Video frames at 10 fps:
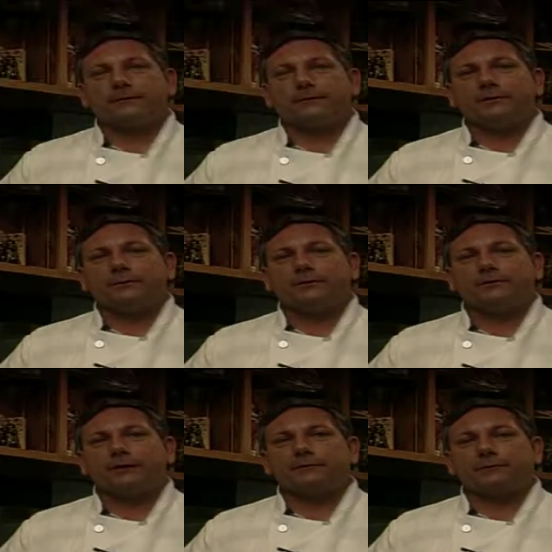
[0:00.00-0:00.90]
I think when you're
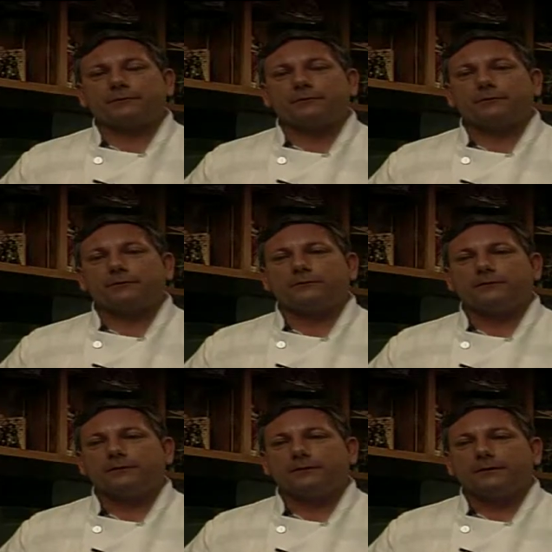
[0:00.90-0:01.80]
traveling on the road,
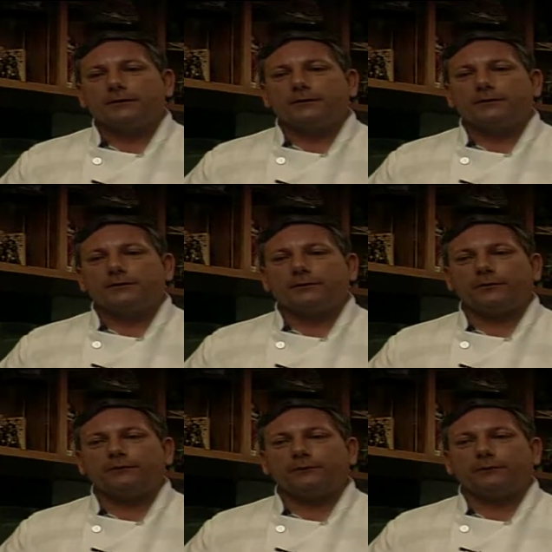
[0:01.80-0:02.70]
you know, you
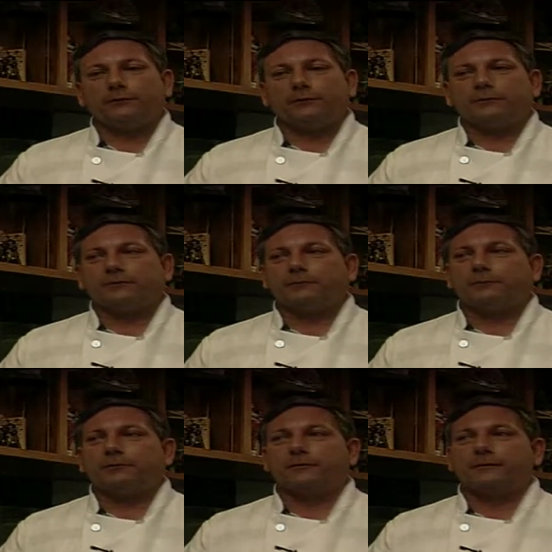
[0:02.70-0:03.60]
always have you always have
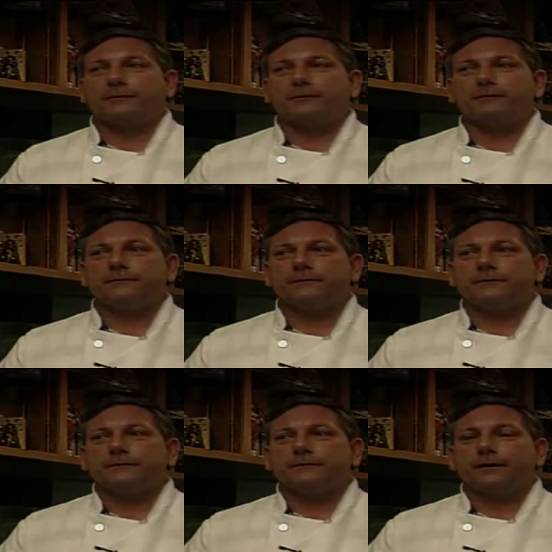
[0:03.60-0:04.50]
ability to
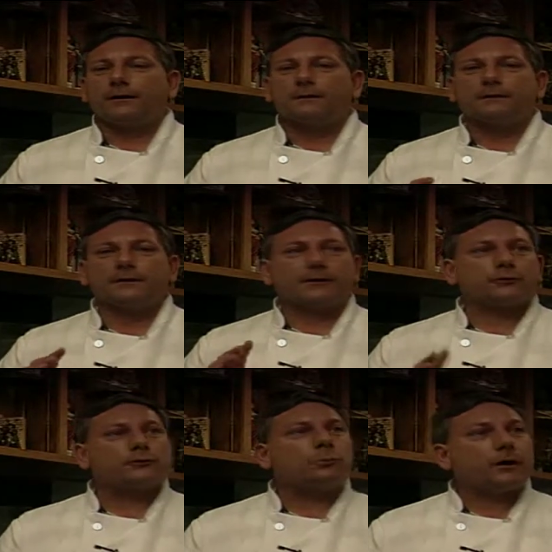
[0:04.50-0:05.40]
um, get
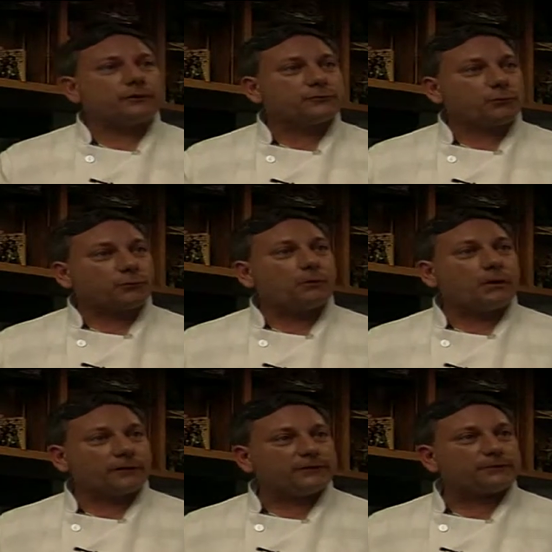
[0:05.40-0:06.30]
good wines, local
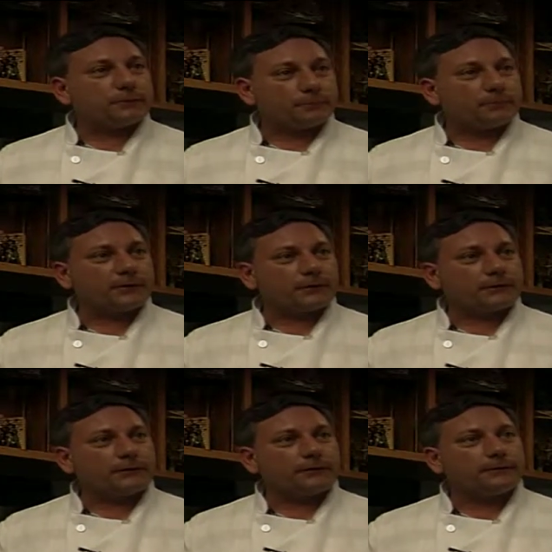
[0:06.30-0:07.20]
wines from a particular
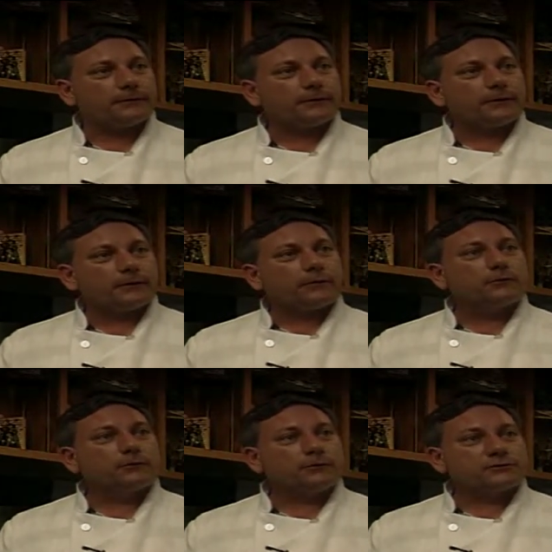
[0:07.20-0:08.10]
area, good
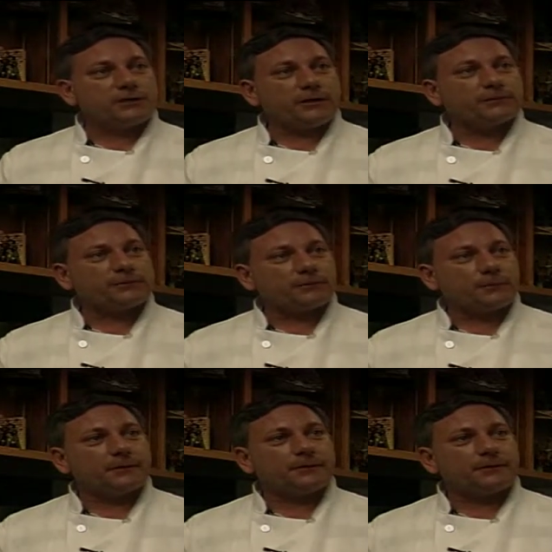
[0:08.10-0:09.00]
local cheeses from
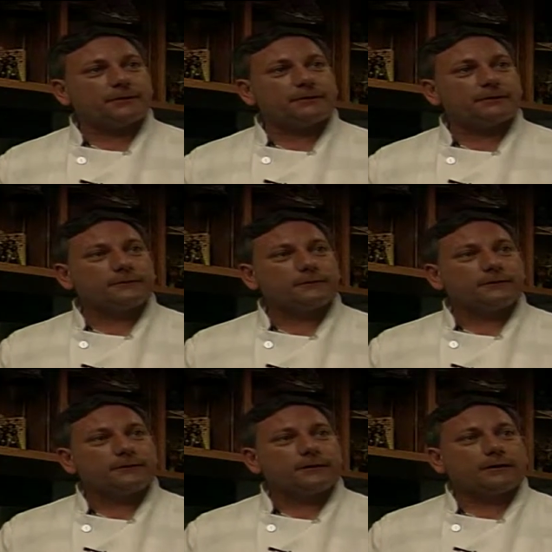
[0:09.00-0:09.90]
an area,
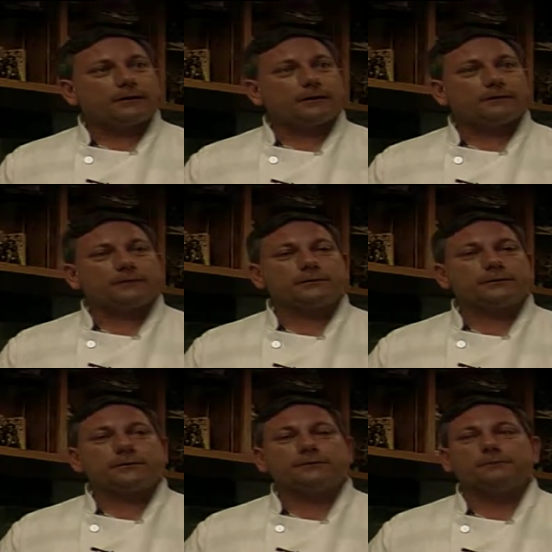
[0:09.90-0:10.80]
uh,
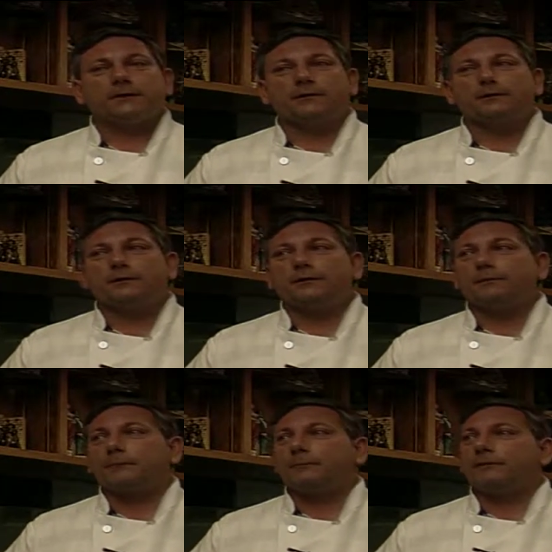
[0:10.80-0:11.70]
and unique
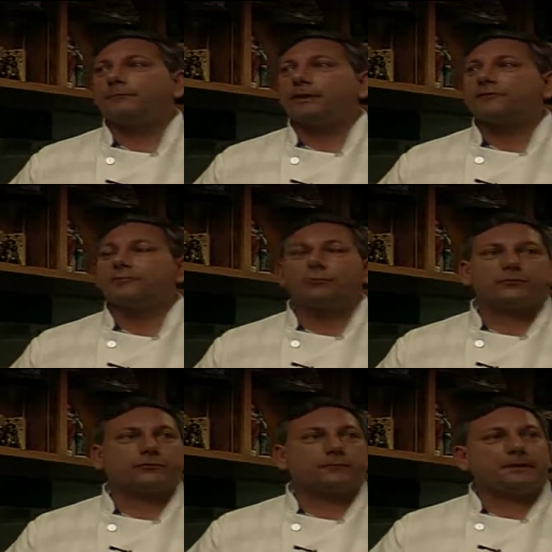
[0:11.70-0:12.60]
maybe vegetables
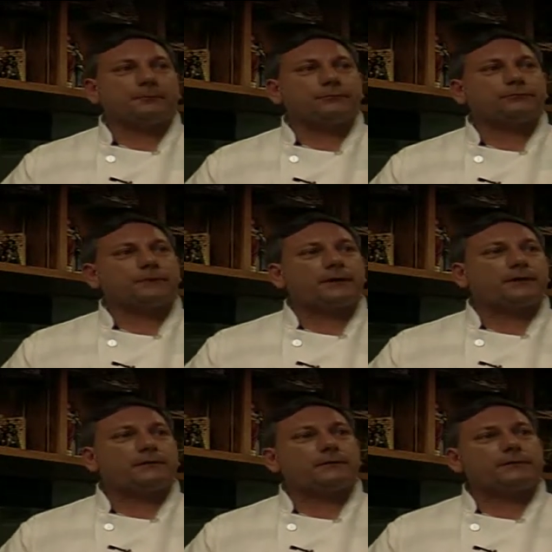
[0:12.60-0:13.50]
that maybe from that
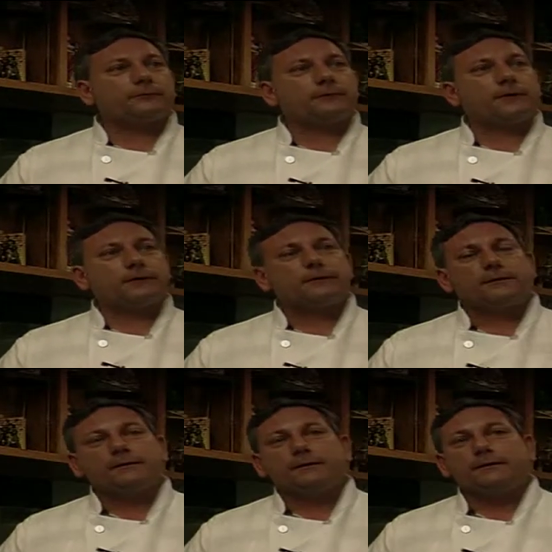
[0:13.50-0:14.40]
area or like
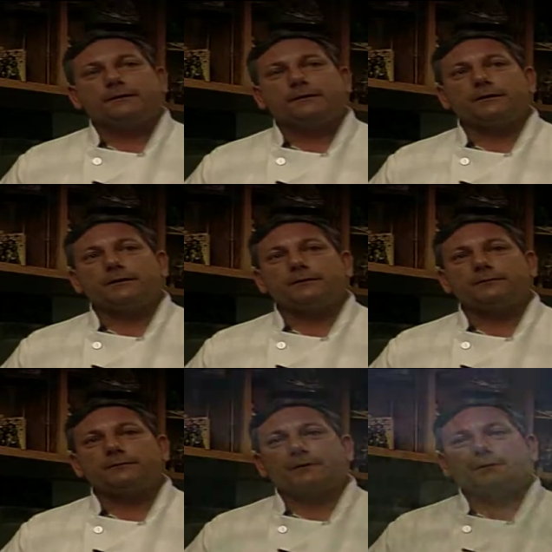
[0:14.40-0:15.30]
in uh, if I